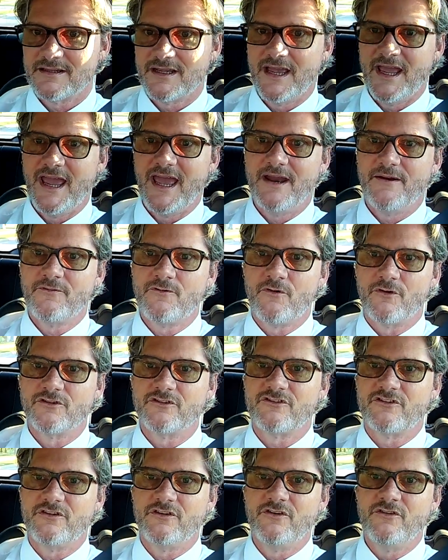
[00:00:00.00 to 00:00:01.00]
And of
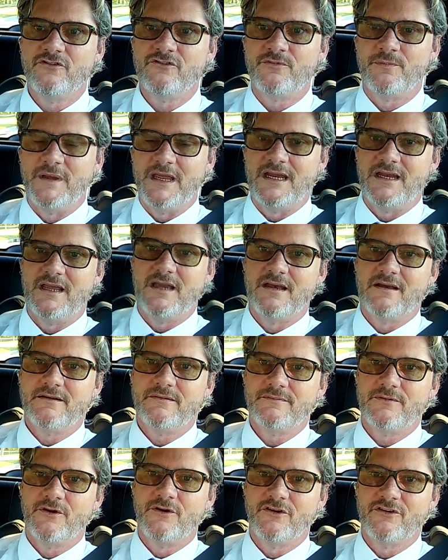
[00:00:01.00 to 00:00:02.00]
course, the news media
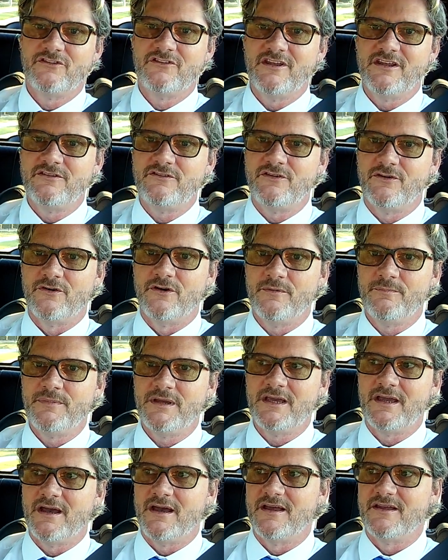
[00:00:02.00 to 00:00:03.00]
hooks into it
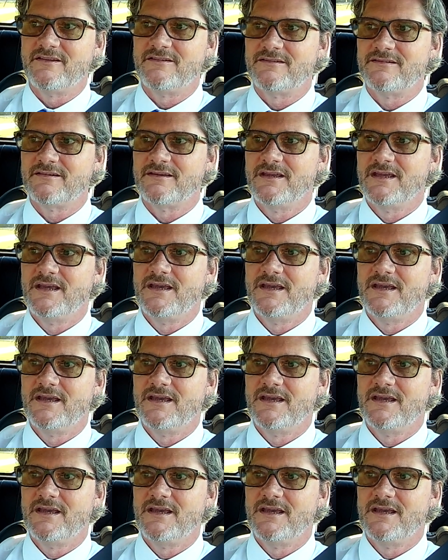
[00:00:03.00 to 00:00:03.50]
because